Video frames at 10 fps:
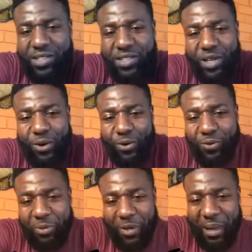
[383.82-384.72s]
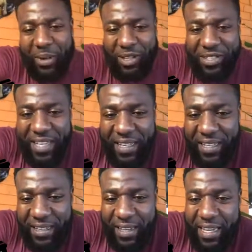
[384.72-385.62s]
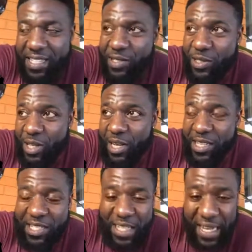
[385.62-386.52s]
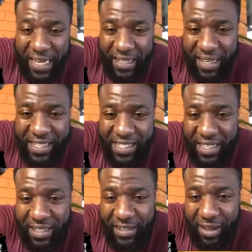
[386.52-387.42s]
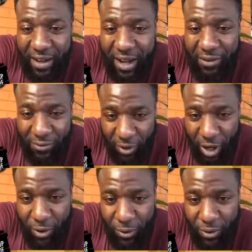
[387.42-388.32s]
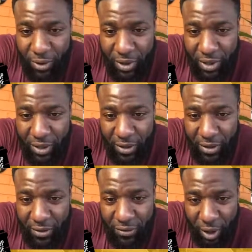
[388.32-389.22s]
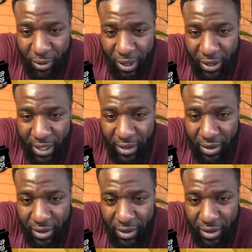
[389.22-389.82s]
So from what I'm understanding, is yin a flow yoga?